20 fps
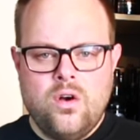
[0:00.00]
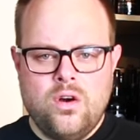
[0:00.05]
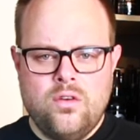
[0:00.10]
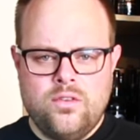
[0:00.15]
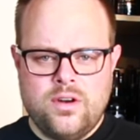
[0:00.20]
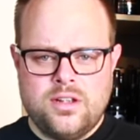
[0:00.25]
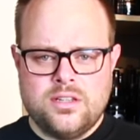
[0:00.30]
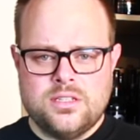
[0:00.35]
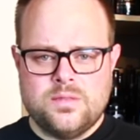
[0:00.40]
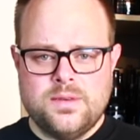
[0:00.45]

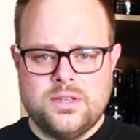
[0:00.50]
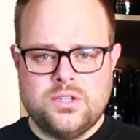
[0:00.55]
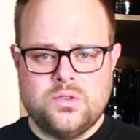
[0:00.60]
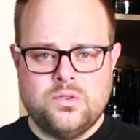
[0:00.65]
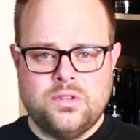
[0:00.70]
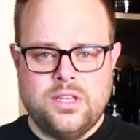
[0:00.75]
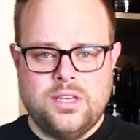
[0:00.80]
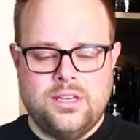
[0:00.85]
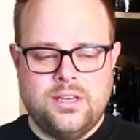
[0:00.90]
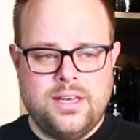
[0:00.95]
overall, smells
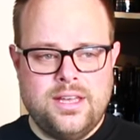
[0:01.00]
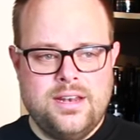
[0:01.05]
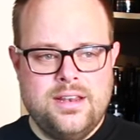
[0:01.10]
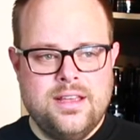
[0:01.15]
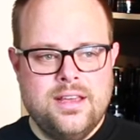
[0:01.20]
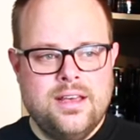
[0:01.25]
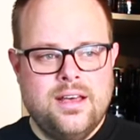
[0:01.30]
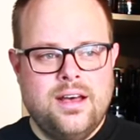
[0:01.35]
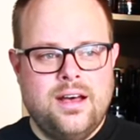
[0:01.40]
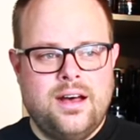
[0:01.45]
really good.
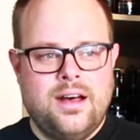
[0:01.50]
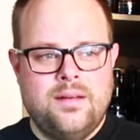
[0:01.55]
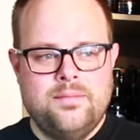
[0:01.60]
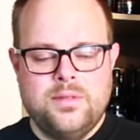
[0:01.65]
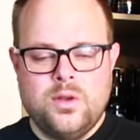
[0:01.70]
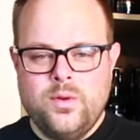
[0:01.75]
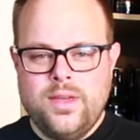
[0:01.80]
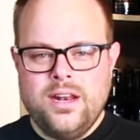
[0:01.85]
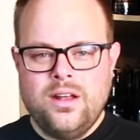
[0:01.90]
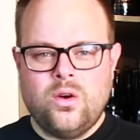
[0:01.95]
Um,
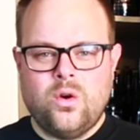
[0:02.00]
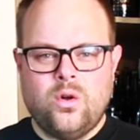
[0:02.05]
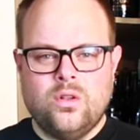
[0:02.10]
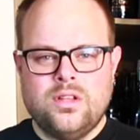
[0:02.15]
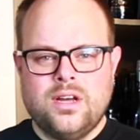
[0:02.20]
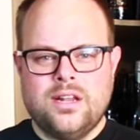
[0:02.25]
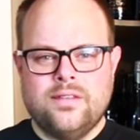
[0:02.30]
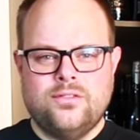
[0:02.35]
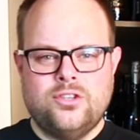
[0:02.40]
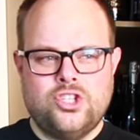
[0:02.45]
don't get a whole
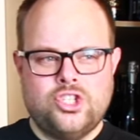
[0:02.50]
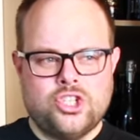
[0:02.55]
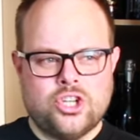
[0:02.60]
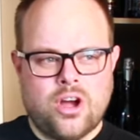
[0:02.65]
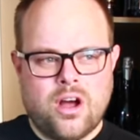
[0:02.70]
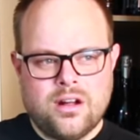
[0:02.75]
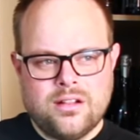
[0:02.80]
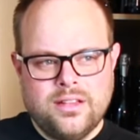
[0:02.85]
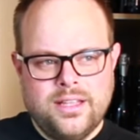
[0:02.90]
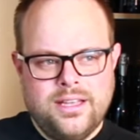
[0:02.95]
lot of
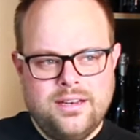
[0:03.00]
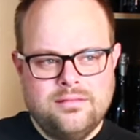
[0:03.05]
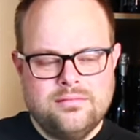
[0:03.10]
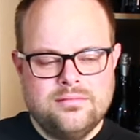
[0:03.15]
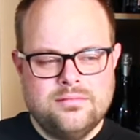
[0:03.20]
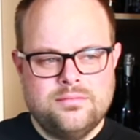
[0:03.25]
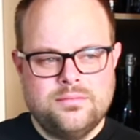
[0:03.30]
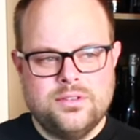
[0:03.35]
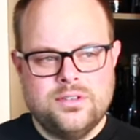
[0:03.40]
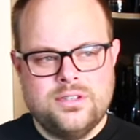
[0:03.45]
chocolate
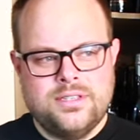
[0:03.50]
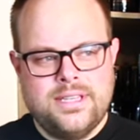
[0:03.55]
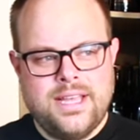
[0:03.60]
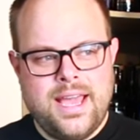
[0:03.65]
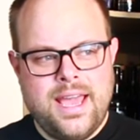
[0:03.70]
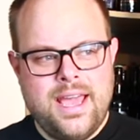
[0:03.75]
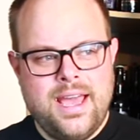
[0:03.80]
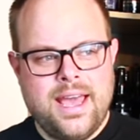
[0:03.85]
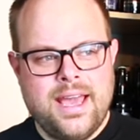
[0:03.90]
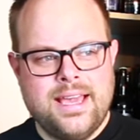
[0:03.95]
per
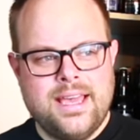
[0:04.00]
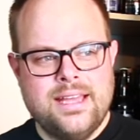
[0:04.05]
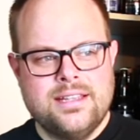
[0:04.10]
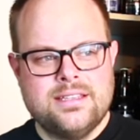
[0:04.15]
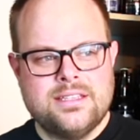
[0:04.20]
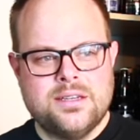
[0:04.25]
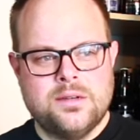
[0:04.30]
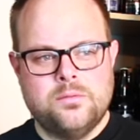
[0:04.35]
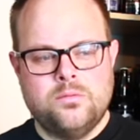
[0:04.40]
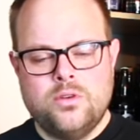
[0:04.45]
se. I
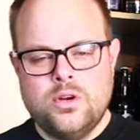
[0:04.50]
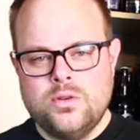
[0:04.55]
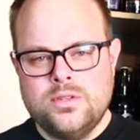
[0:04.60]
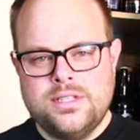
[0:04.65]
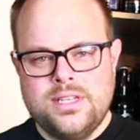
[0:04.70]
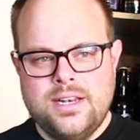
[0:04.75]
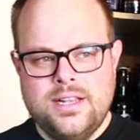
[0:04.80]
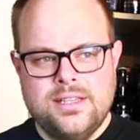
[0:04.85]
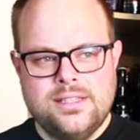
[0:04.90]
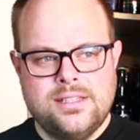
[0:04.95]
get some
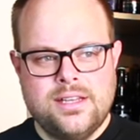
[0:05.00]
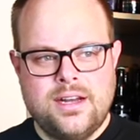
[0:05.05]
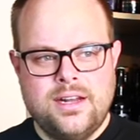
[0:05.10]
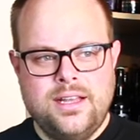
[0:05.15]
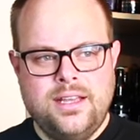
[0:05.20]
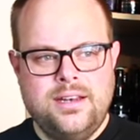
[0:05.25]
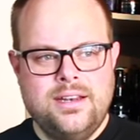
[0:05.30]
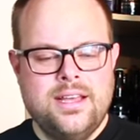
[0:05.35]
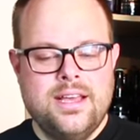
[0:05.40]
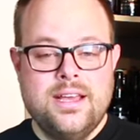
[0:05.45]
roastiness on
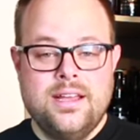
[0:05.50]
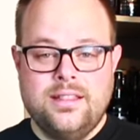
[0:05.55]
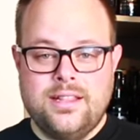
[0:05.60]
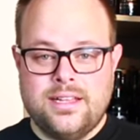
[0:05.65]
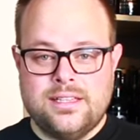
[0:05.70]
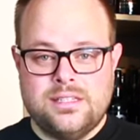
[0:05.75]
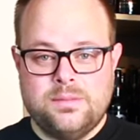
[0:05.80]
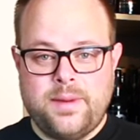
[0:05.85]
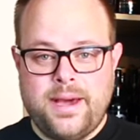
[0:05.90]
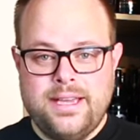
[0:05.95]
it,
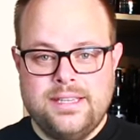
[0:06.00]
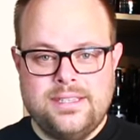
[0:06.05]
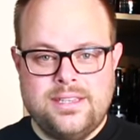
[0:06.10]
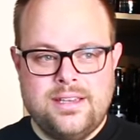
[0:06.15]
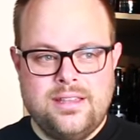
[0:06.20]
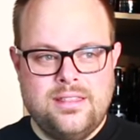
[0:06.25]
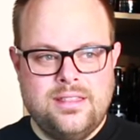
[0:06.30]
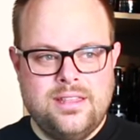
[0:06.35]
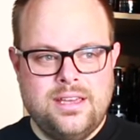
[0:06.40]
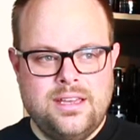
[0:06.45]
that
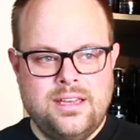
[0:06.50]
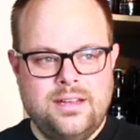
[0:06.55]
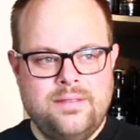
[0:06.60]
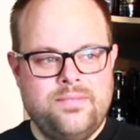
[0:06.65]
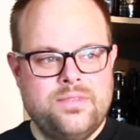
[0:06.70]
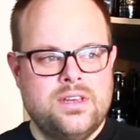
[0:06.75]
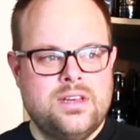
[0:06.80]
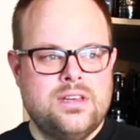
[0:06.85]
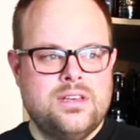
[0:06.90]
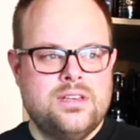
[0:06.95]
spicy thing,
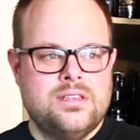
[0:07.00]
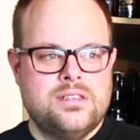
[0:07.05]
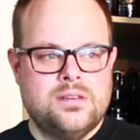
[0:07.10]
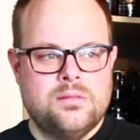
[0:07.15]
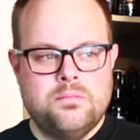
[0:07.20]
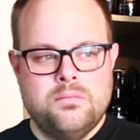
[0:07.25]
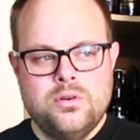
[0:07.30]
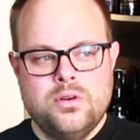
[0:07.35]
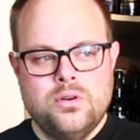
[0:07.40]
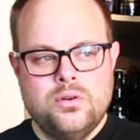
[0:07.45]

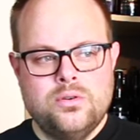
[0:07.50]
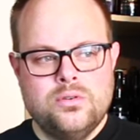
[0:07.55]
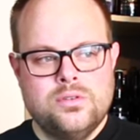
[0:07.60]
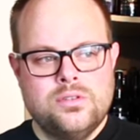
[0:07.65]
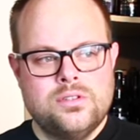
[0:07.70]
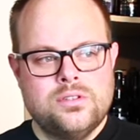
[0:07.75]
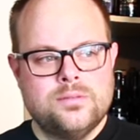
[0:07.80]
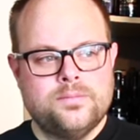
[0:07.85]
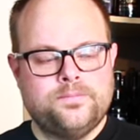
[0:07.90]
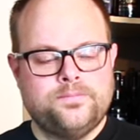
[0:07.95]
some
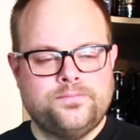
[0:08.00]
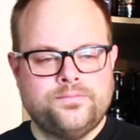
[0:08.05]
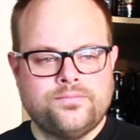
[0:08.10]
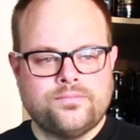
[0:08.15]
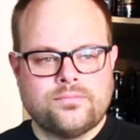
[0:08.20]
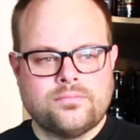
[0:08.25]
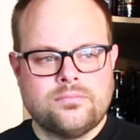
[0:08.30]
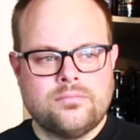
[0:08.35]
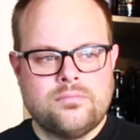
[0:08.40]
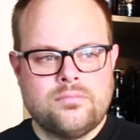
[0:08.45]
booze.
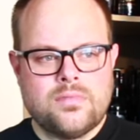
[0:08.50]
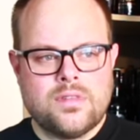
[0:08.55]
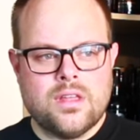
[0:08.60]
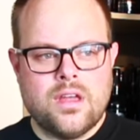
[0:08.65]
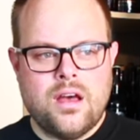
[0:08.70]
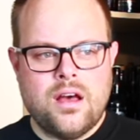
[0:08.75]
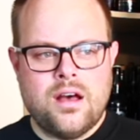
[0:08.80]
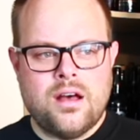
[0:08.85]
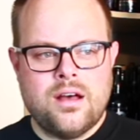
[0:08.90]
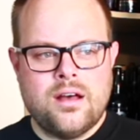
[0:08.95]

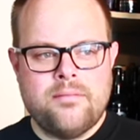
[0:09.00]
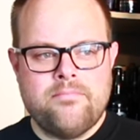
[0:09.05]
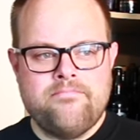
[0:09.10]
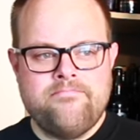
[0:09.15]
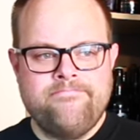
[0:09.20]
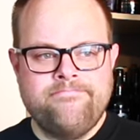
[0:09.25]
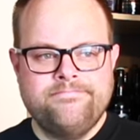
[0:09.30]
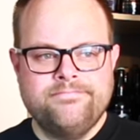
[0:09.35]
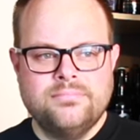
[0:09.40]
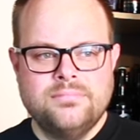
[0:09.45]

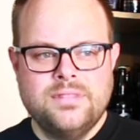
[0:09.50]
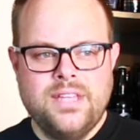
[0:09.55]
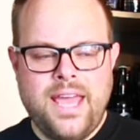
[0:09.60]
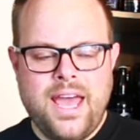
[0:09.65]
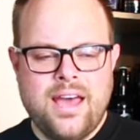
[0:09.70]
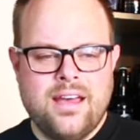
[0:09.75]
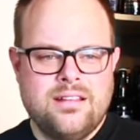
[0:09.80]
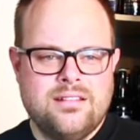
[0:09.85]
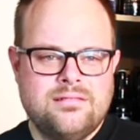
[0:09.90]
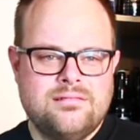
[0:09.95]
Um,
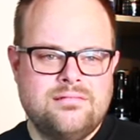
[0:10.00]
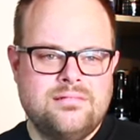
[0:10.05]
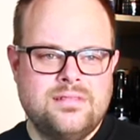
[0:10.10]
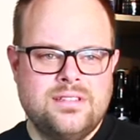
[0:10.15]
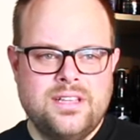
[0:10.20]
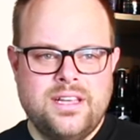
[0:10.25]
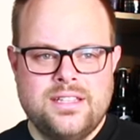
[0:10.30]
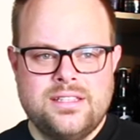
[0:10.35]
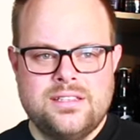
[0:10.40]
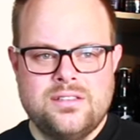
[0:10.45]
yeah, and
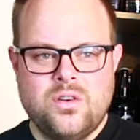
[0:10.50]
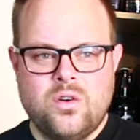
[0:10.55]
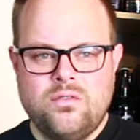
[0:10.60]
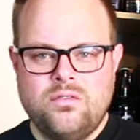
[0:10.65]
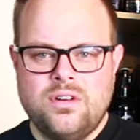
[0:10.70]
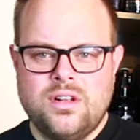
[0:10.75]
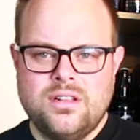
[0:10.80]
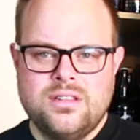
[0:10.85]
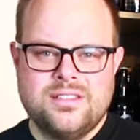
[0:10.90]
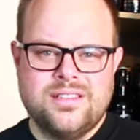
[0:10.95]
it's
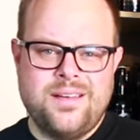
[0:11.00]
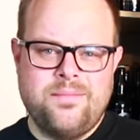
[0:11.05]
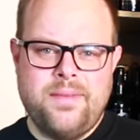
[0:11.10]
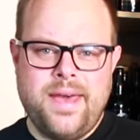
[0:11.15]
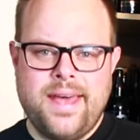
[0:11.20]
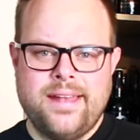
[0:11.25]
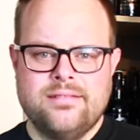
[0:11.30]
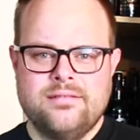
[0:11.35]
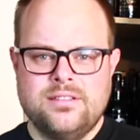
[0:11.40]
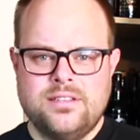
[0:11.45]
overall, it's not
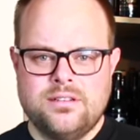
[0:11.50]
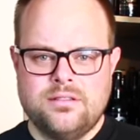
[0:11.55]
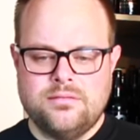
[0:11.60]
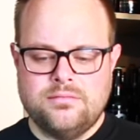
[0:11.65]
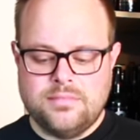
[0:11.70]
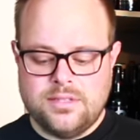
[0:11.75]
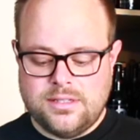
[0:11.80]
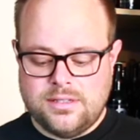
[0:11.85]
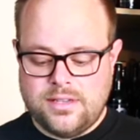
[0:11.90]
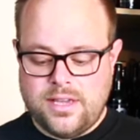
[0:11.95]
bad. So
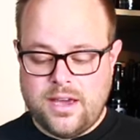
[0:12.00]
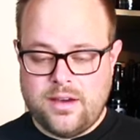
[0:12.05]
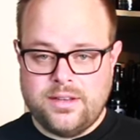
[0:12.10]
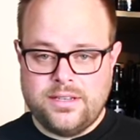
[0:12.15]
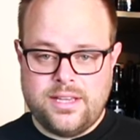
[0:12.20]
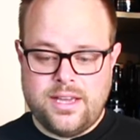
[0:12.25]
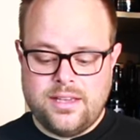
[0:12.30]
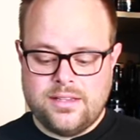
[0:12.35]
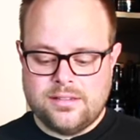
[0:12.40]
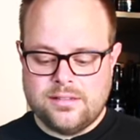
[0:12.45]
let's see how it
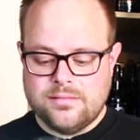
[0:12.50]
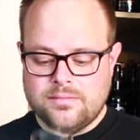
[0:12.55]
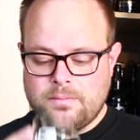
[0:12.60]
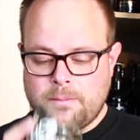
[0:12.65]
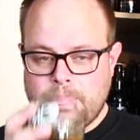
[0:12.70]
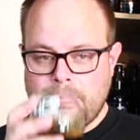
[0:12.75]
tastes.